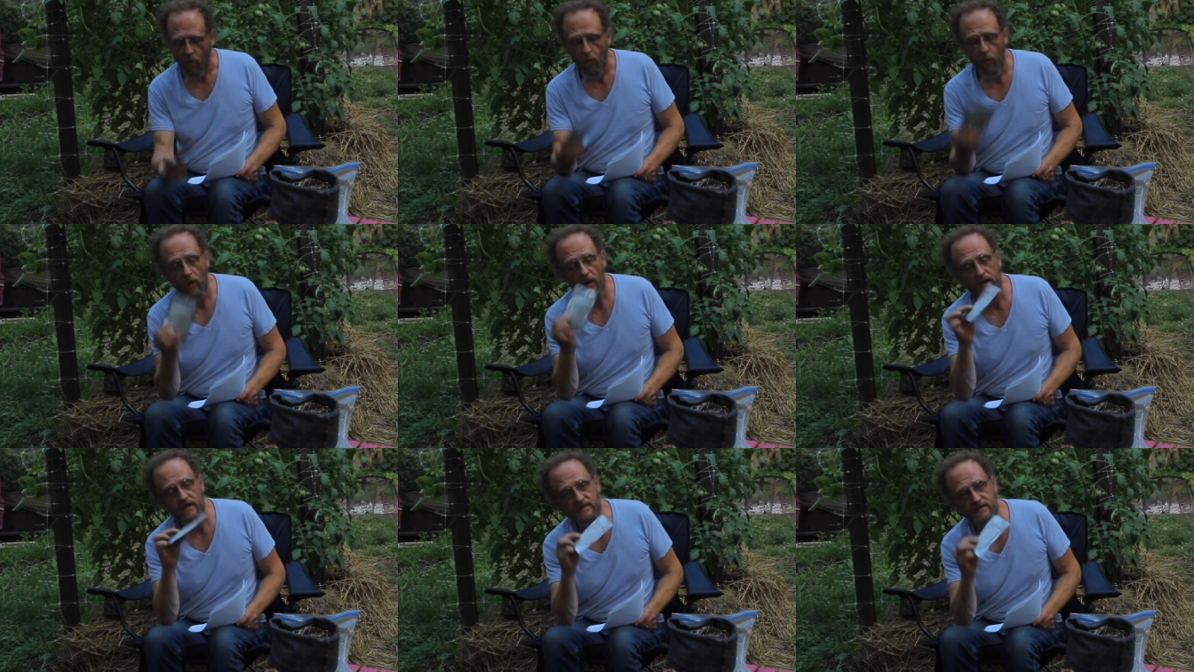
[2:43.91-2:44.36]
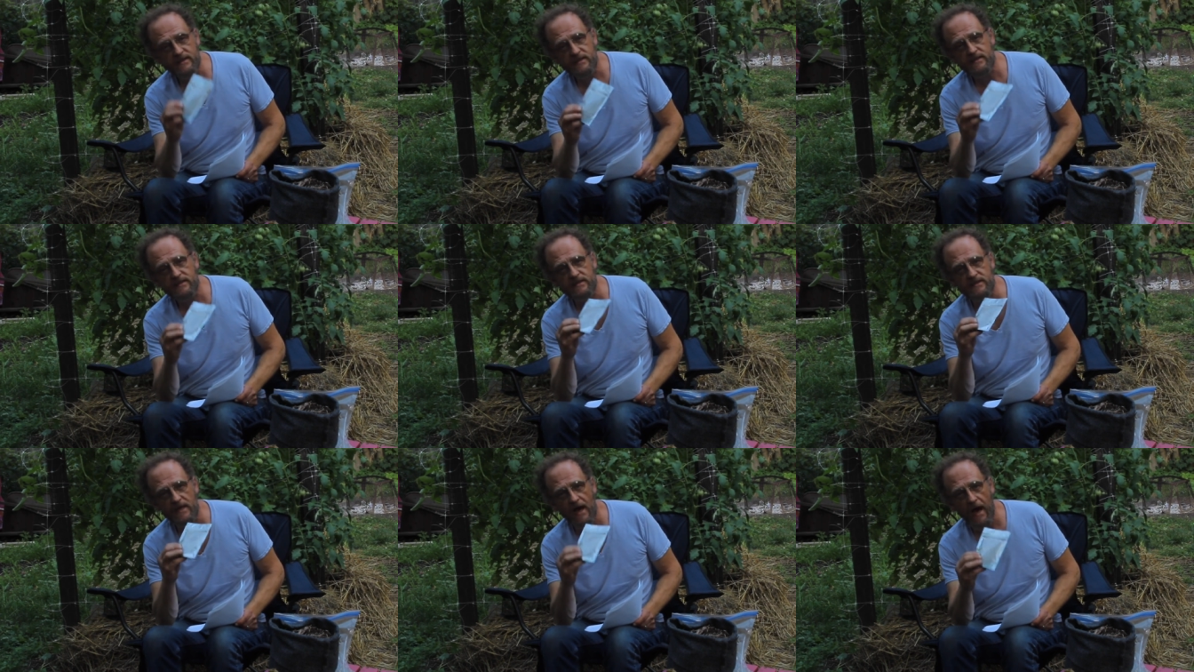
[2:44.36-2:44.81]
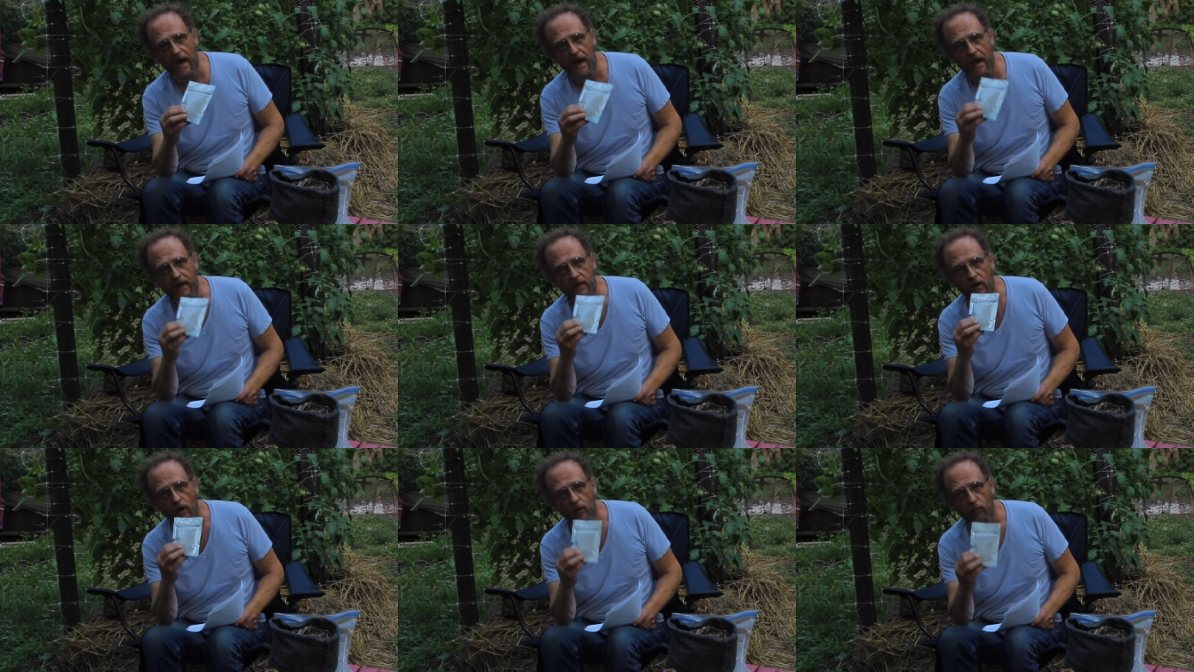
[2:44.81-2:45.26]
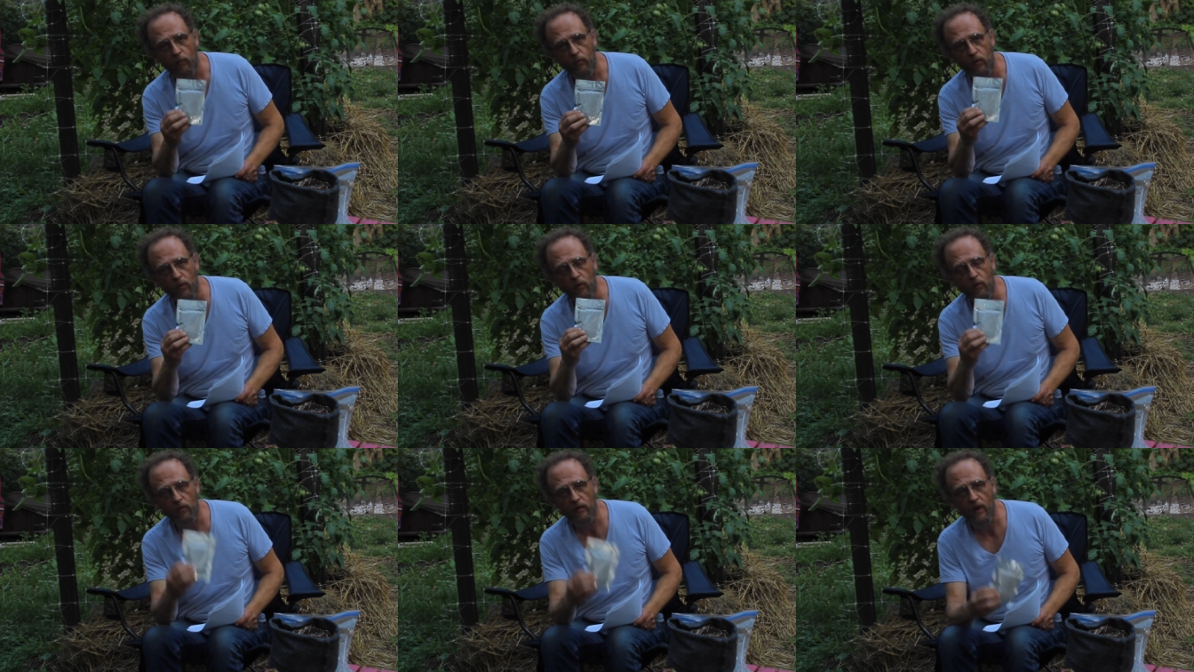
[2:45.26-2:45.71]
what is inside
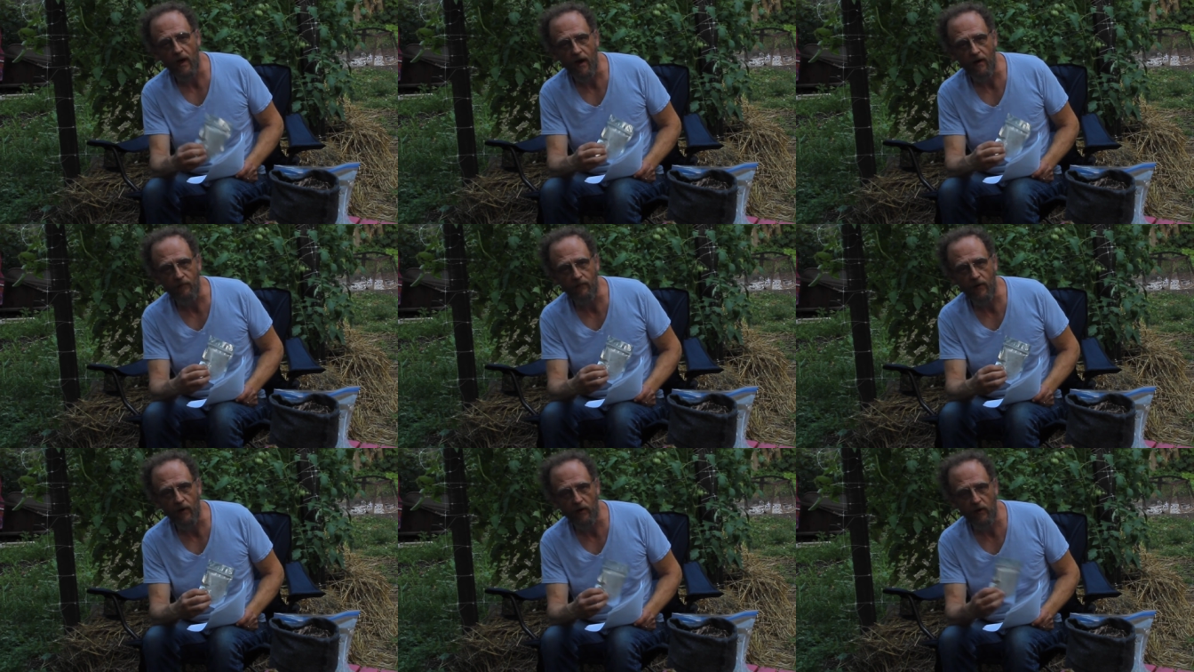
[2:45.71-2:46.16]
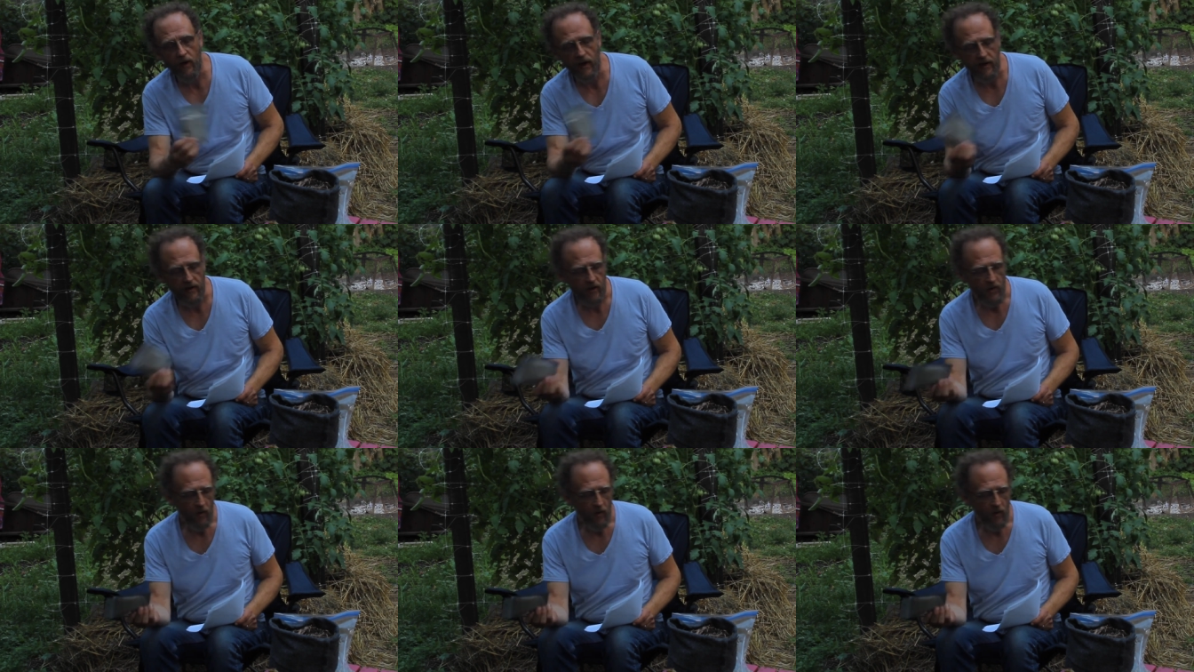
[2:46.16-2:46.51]
Root Love. Okay,